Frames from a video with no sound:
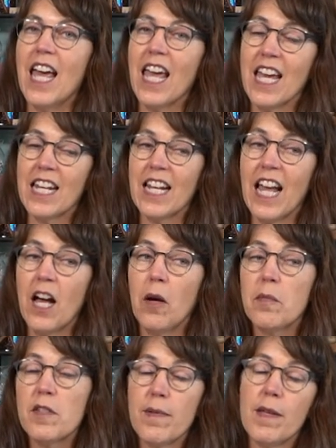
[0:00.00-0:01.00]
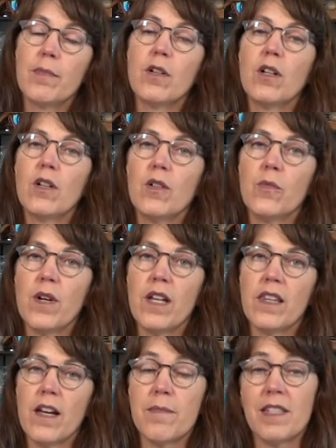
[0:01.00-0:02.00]
and it helps people
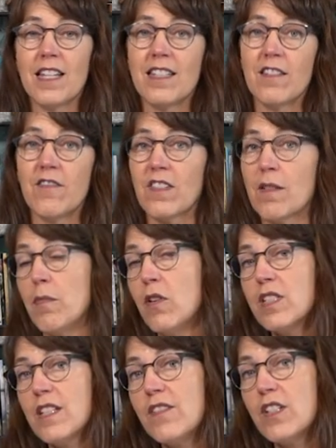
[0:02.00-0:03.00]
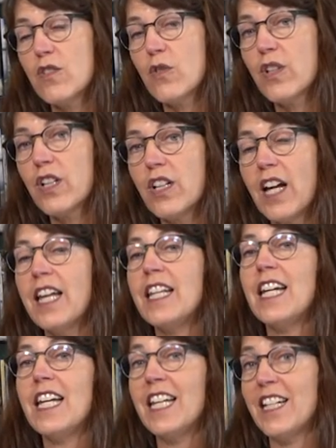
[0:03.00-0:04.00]
with obsessive compulsive disorder
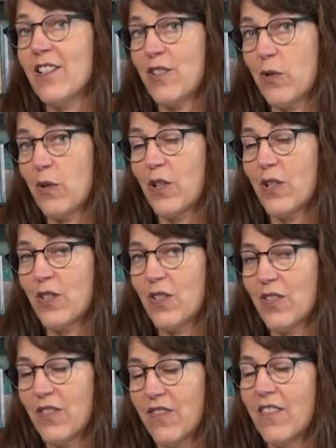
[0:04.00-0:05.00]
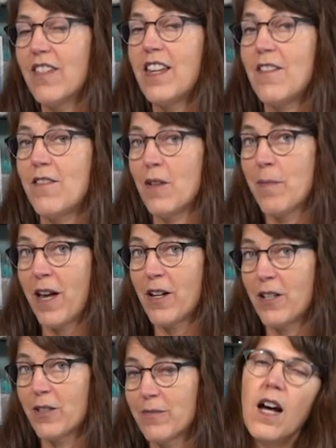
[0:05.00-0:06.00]
and eating disorders. They feel
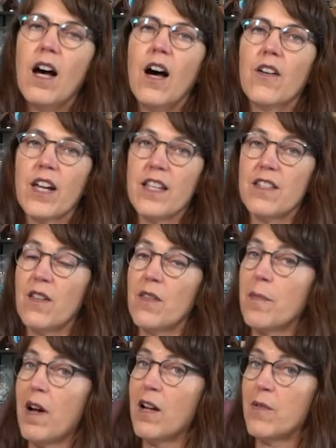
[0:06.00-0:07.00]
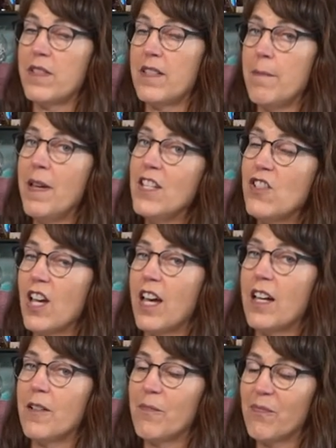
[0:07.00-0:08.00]
better. Okay, so the part with
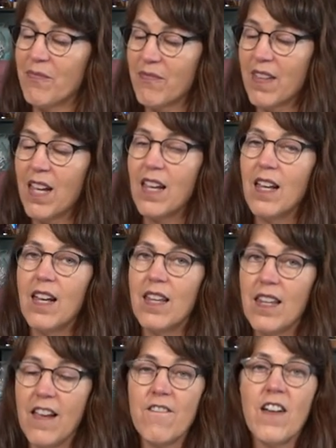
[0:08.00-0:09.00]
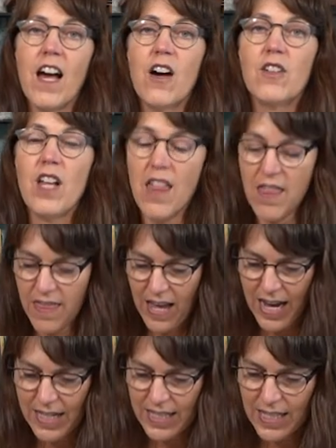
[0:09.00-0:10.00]
dementia. They found
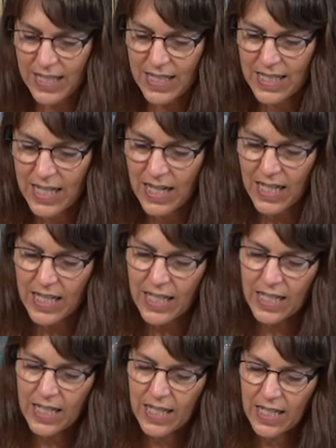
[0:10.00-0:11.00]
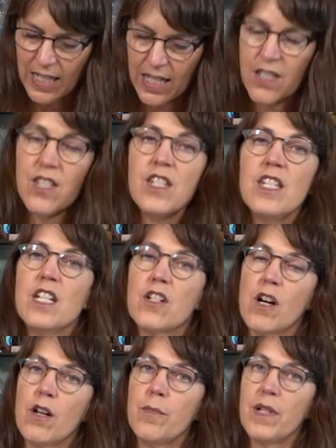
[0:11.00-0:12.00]
that knitting is
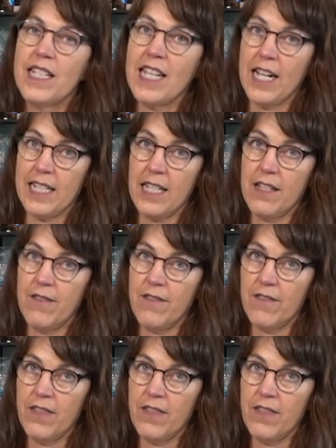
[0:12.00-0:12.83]
neuroprotective,